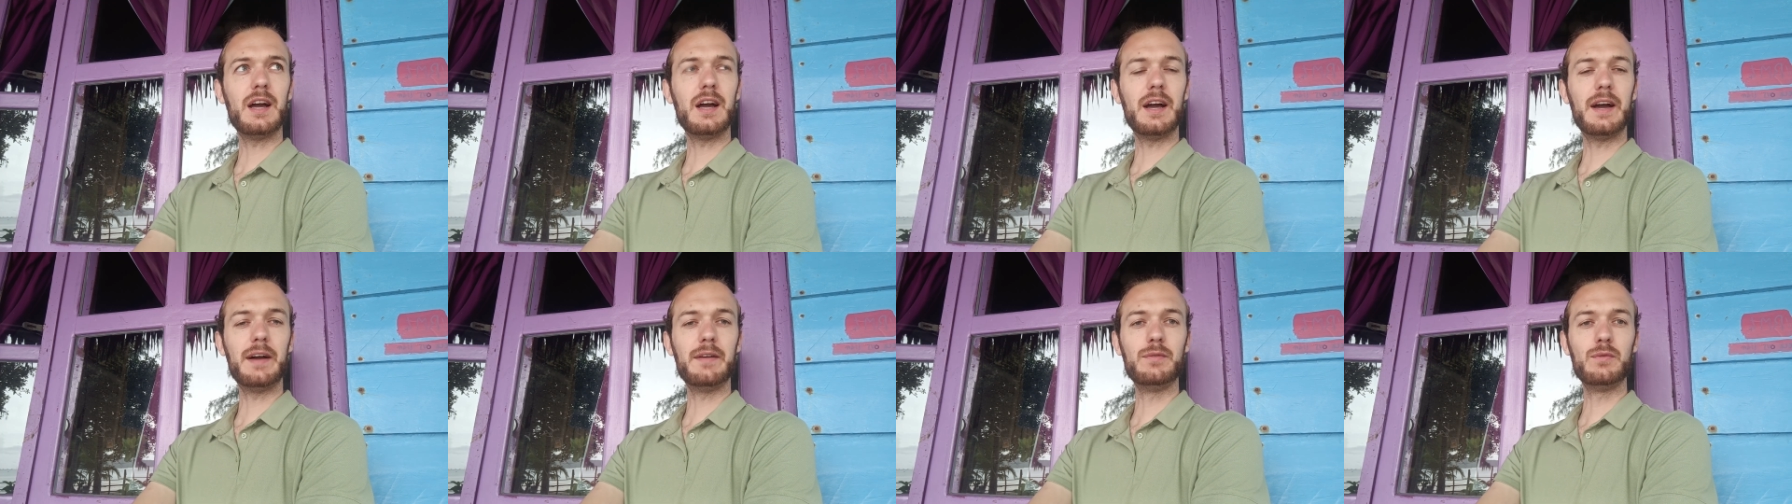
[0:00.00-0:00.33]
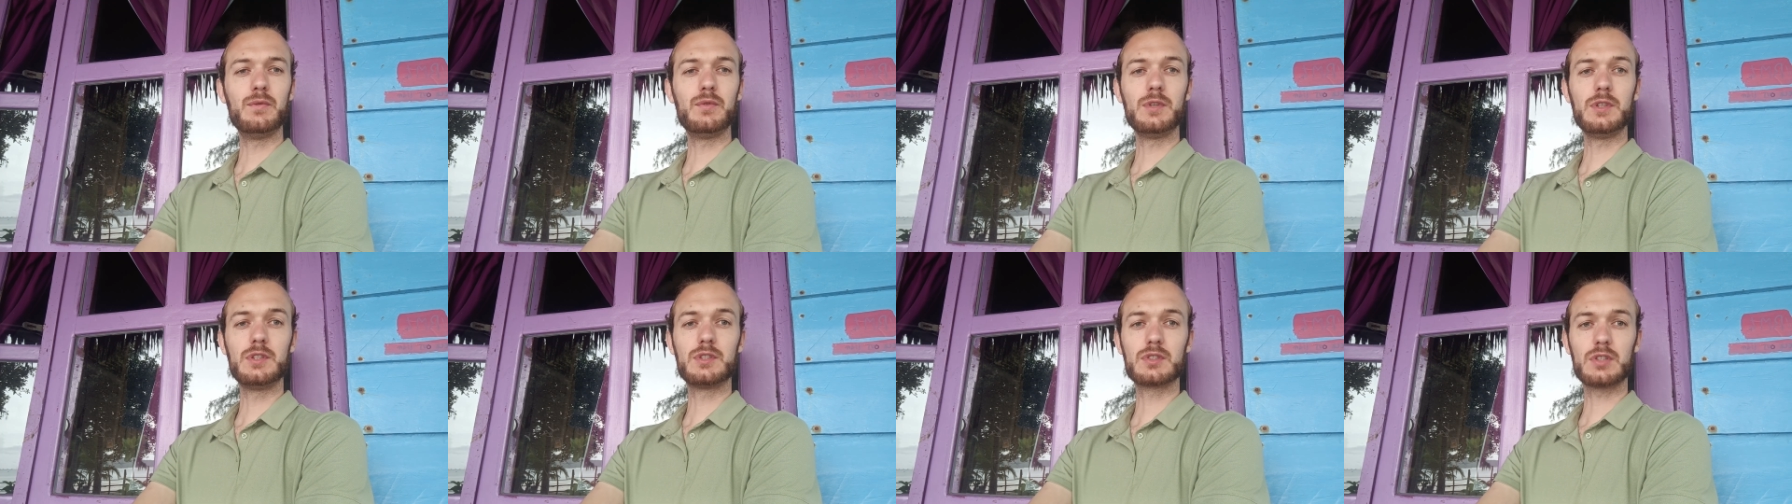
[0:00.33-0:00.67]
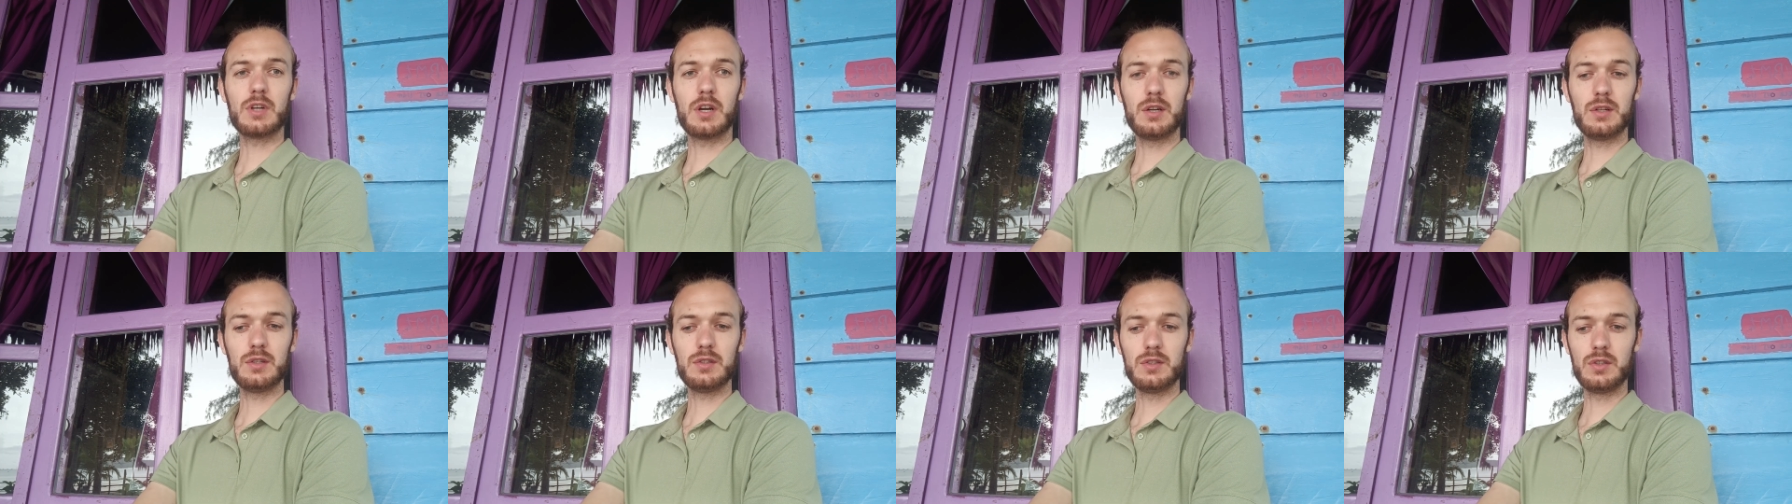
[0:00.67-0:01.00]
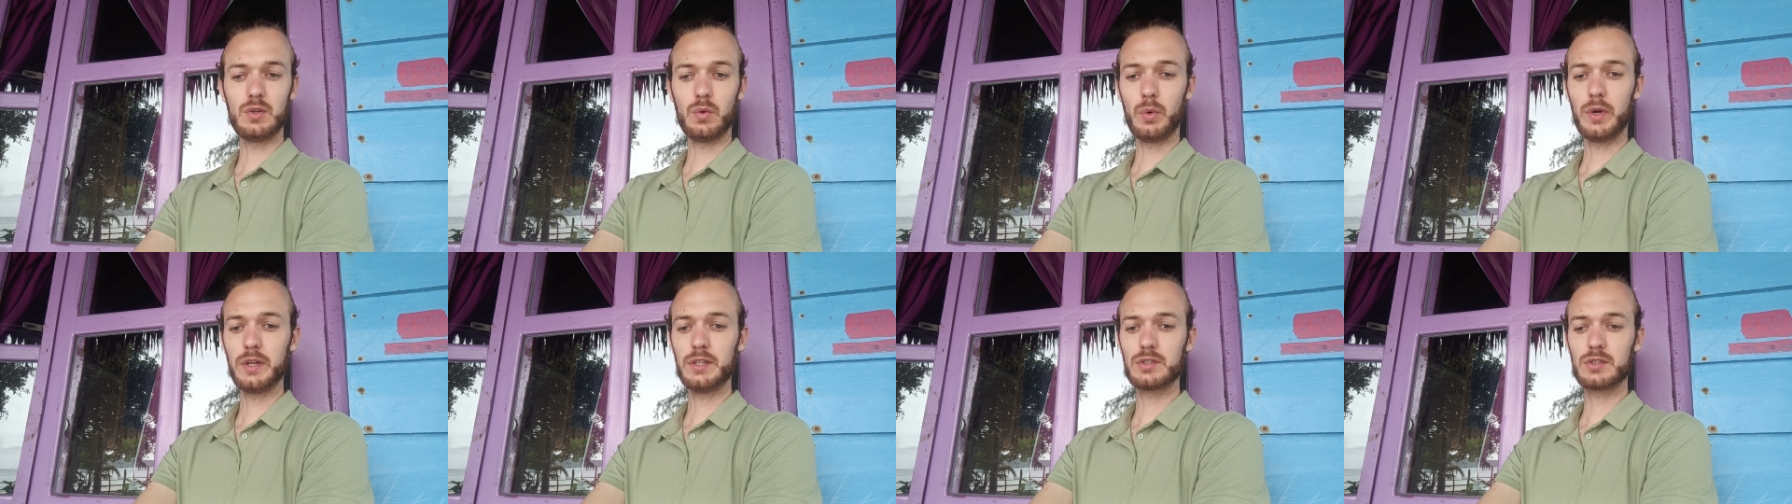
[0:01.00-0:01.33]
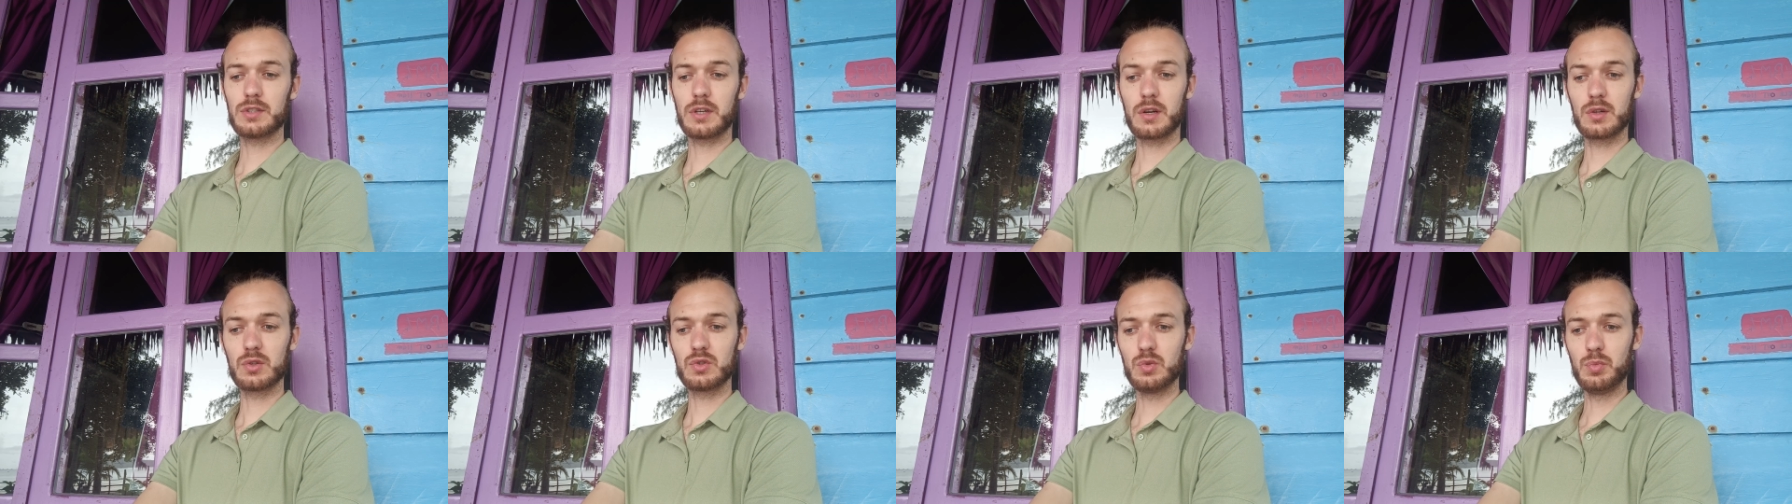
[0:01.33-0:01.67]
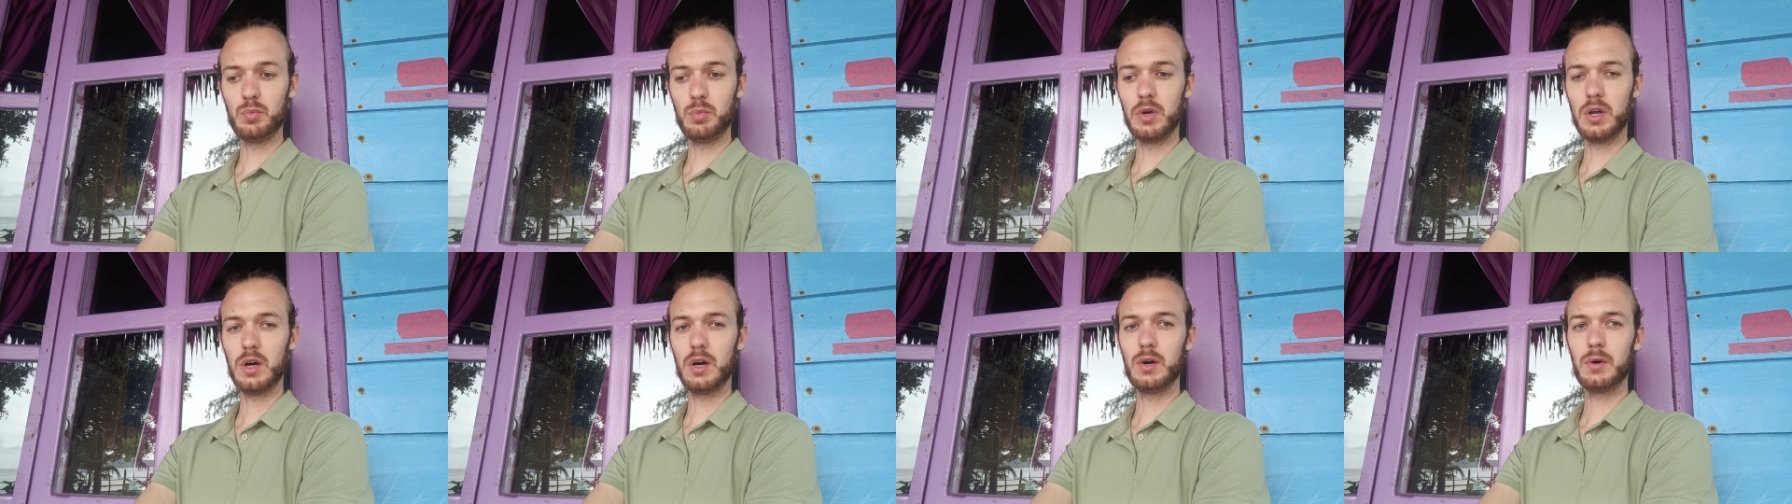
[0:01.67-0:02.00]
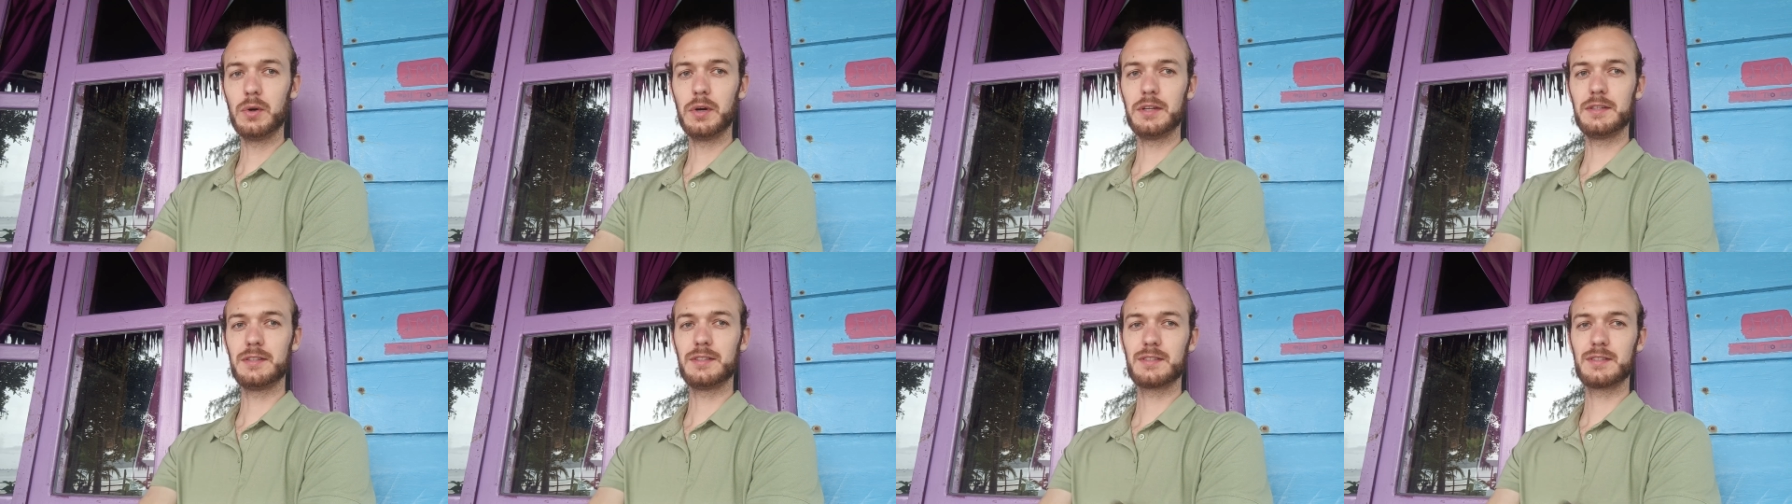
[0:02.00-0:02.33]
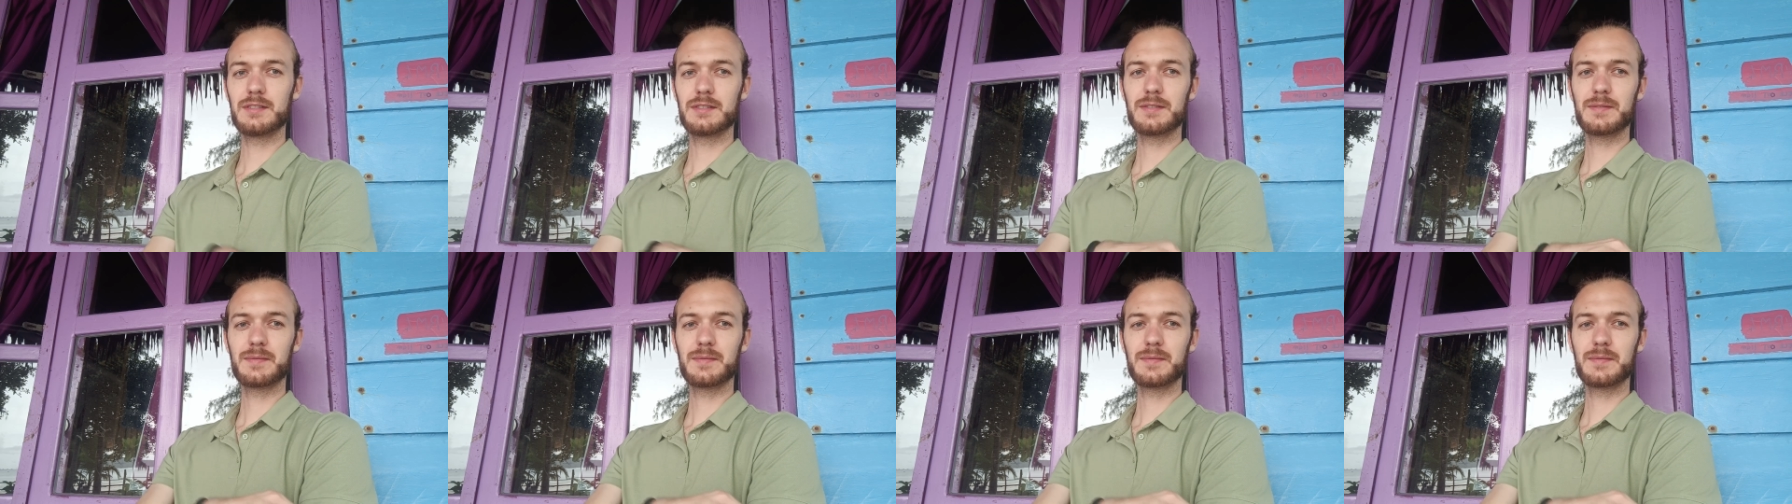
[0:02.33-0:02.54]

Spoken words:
and the wind started to blow, and